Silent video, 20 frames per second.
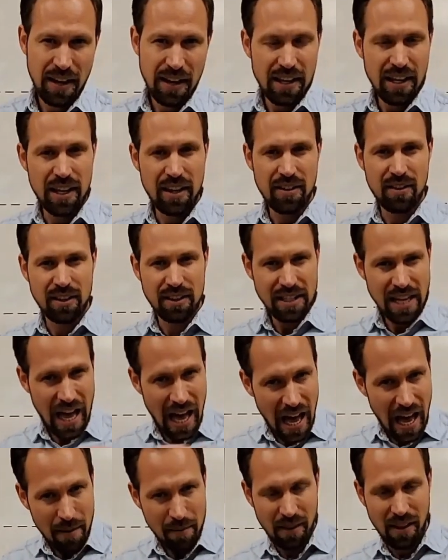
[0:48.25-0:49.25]
in the
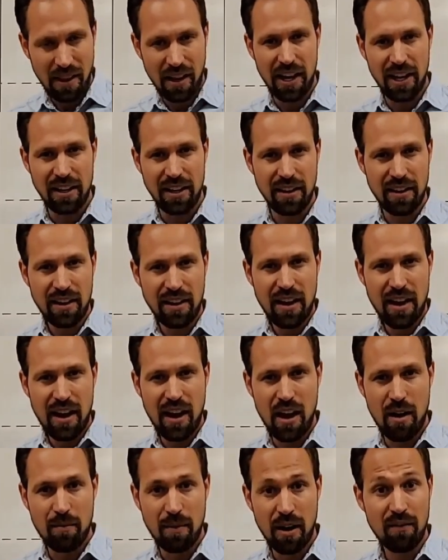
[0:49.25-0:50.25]
timeline
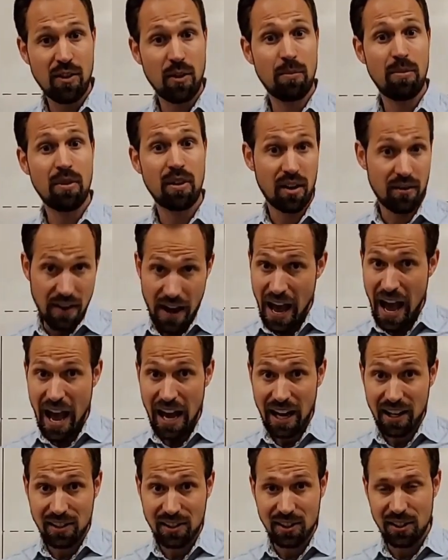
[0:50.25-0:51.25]
of the book of
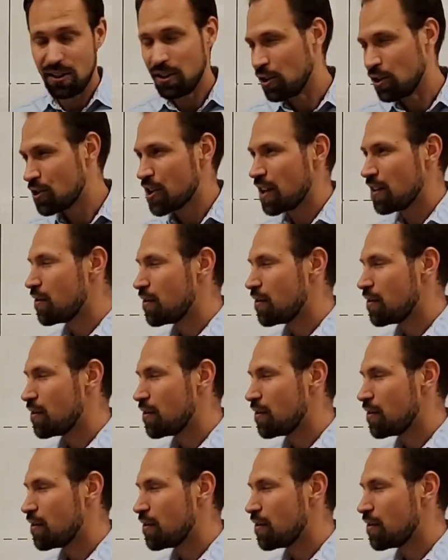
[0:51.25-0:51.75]
Acts. You try to